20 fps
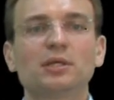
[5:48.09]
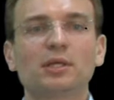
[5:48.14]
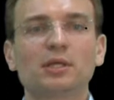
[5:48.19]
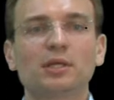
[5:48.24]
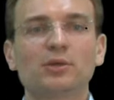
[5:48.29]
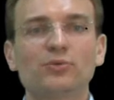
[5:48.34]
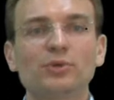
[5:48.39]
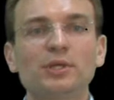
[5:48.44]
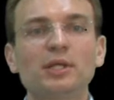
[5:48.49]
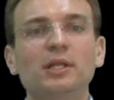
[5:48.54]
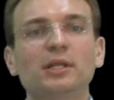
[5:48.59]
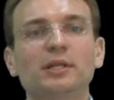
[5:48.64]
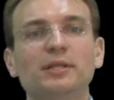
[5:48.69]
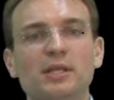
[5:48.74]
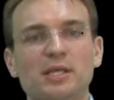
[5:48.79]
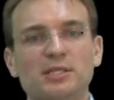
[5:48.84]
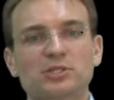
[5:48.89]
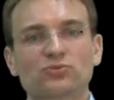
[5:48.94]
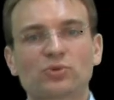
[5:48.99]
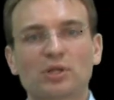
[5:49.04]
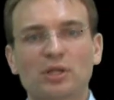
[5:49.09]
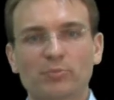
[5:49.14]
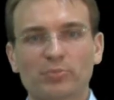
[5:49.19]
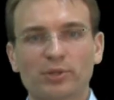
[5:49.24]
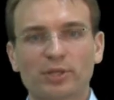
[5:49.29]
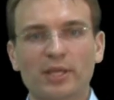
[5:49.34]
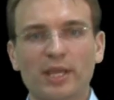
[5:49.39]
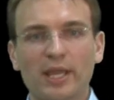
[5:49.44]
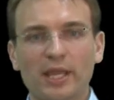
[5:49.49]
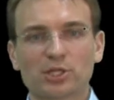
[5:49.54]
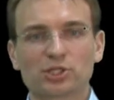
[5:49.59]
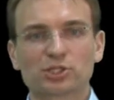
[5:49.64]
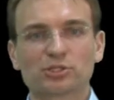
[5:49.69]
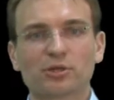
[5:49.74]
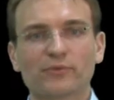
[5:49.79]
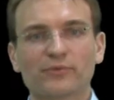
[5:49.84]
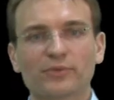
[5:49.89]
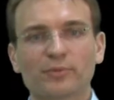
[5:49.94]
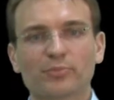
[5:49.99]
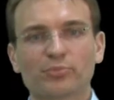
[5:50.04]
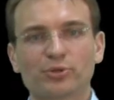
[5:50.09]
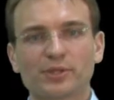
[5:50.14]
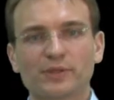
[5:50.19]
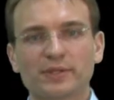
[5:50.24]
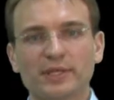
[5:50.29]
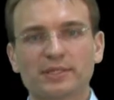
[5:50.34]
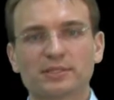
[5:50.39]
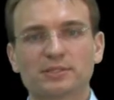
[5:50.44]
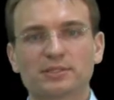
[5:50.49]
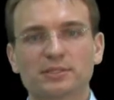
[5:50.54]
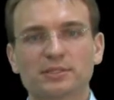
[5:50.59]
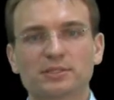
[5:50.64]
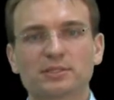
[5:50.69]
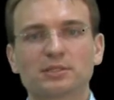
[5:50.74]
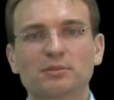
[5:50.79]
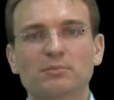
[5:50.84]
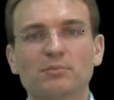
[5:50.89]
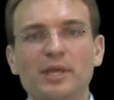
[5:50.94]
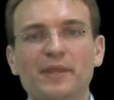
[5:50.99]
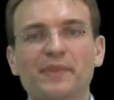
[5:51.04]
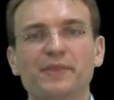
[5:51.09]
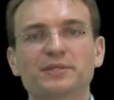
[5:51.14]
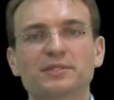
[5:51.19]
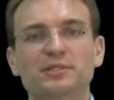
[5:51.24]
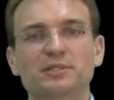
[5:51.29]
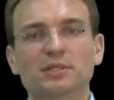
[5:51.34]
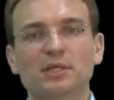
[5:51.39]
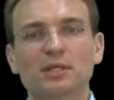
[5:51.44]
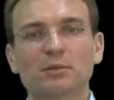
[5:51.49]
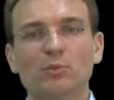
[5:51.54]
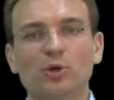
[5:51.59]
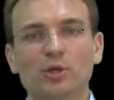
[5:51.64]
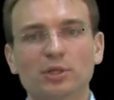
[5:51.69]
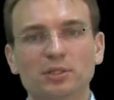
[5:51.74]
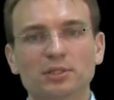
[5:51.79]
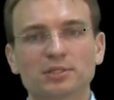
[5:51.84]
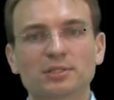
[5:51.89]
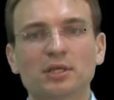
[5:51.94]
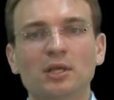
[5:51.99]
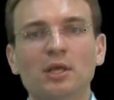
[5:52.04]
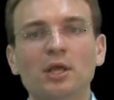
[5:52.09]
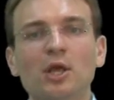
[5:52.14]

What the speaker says: a real industrial application of the presented methods and models.